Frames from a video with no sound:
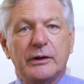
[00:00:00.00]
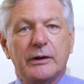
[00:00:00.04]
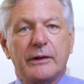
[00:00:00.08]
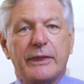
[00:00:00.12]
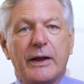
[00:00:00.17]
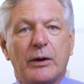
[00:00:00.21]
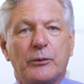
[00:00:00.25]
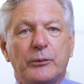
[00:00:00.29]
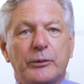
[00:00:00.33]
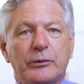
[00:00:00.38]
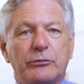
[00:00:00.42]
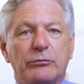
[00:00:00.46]

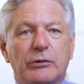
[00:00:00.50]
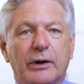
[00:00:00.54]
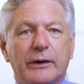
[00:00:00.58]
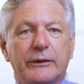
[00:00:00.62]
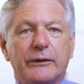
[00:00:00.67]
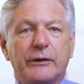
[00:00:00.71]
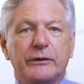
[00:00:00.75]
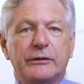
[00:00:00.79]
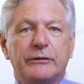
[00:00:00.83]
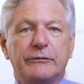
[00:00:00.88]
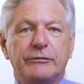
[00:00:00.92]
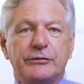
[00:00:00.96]
that we run
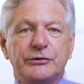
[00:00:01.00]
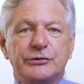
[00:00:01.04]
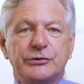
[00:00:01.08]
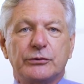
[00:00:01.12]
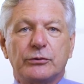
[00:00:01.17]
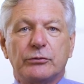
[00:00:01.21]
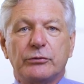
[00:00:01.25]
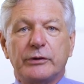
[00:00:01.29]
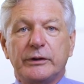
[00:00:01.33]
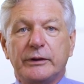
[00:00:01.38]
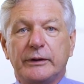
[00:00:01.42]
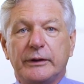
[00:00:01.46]
the
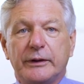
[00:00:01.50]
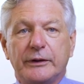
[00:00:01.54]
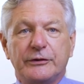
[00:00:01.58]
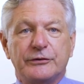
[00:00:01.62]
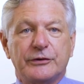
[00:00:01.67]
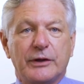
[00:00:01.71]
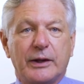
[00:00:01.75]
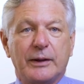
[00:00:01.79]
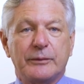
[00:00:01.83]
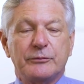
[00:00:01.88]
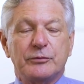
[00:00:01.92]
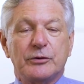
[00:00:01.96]
divisional written
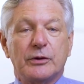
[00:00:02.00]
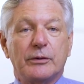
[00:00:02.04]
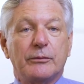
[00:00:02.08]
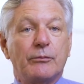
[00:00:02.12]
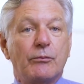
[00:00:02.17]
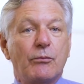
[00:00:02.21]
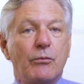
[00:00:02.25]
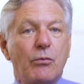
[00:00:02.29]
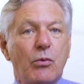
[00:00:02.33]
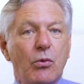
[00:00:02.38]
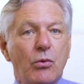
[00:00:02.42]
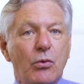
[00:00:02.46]
exams
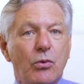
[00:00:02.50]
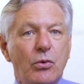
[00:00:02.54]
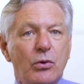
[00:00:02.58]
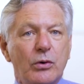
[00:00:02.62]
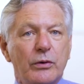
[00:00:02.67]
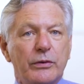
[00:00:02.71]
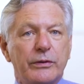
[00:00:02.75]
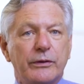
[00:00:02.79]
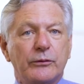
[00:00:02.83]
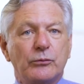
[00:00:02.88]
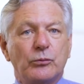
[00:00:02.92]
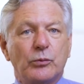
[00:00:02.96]
more
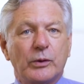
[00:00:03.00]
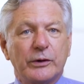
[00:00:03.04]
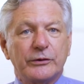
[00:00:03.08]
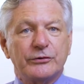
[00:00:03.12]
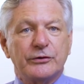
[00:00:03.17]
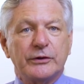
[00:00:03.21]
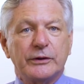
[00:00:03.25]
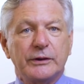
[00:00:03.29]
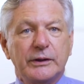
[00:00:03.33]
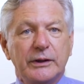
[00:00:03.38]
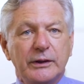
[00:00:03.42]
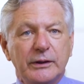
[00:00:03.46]
than
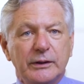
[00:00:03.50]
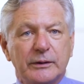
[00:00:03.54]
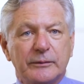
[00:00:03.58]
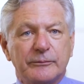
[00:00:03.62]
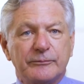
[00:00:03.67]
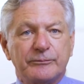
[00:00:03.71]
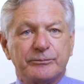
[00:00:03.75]
once a year.